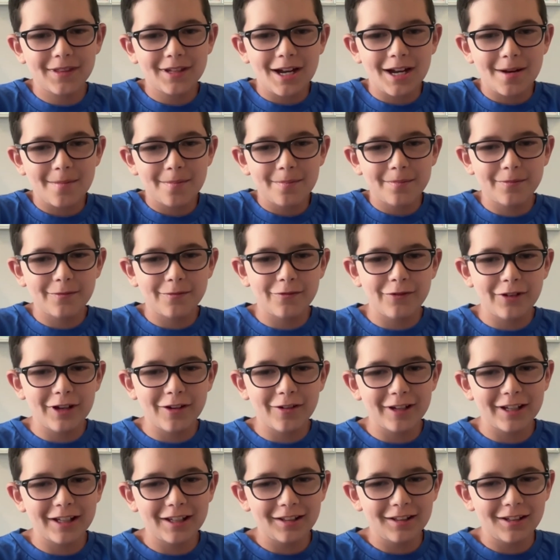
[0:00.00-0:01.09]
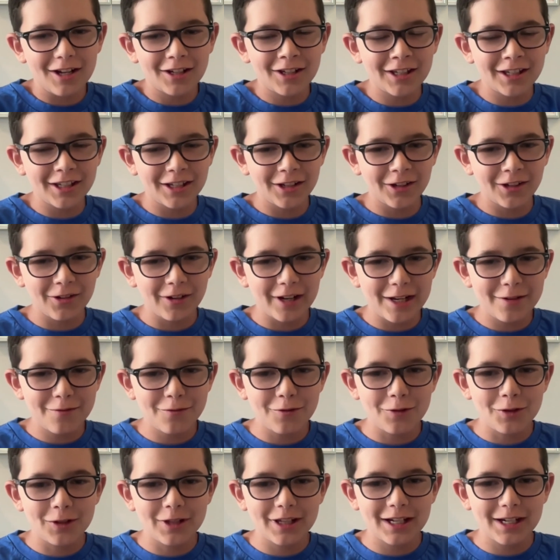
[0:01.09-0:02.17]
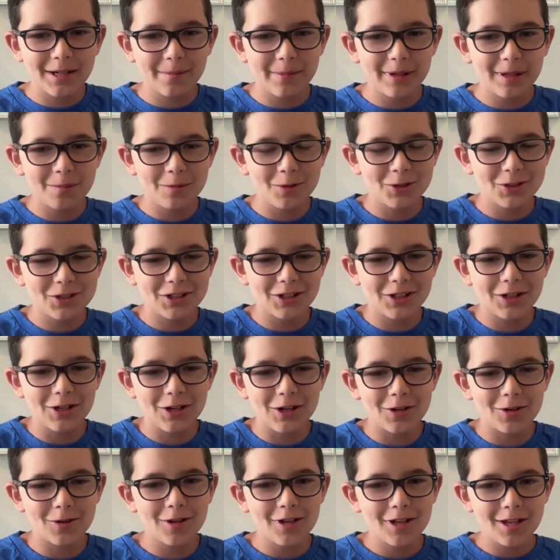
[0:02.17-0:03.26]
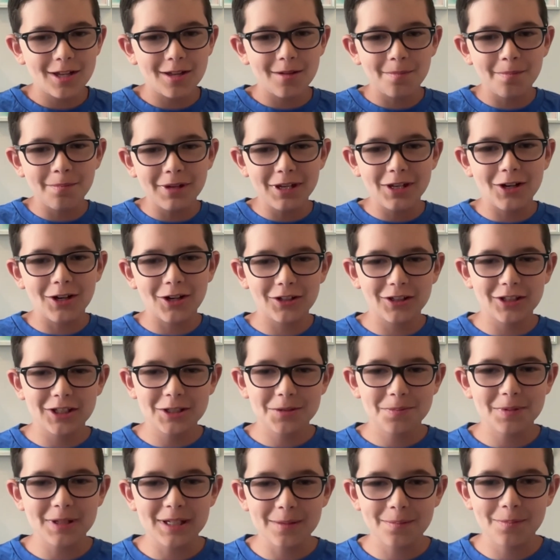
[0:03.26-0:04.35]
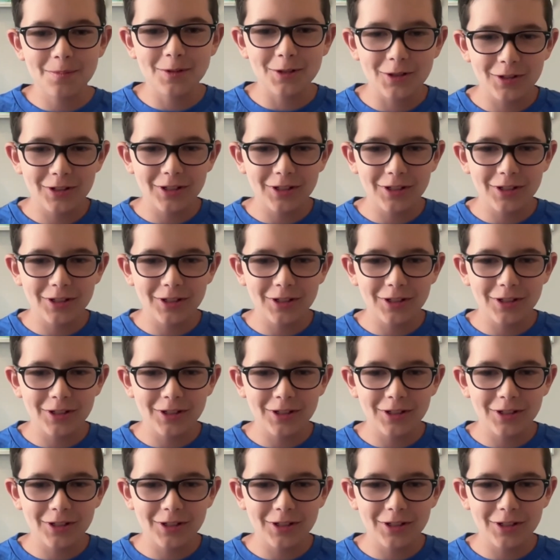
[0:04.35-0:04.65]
I'm very lucky and grateful that I'm able to, meet all these people,